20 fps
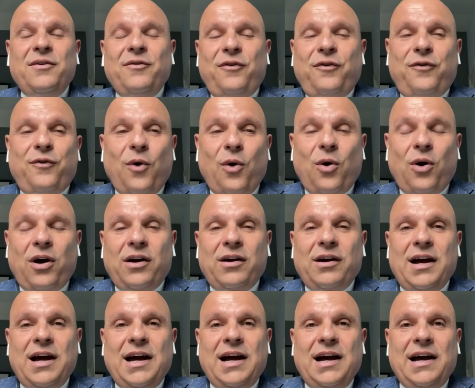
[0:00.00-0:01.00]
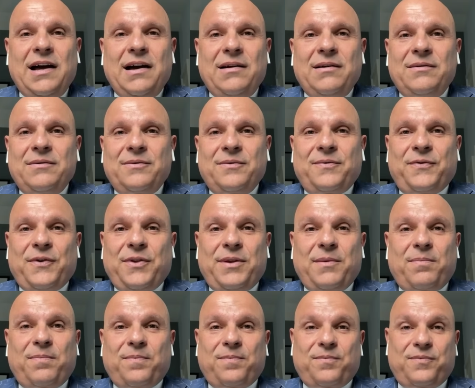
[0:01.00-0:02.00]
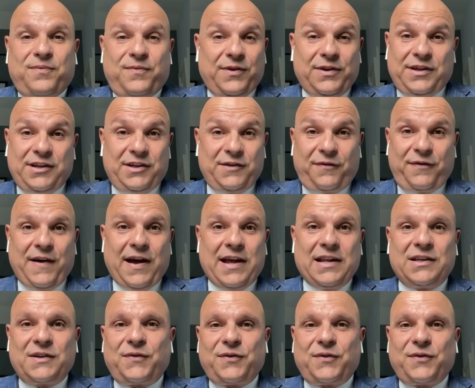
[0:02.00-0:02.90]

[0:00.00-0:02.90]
for the defense,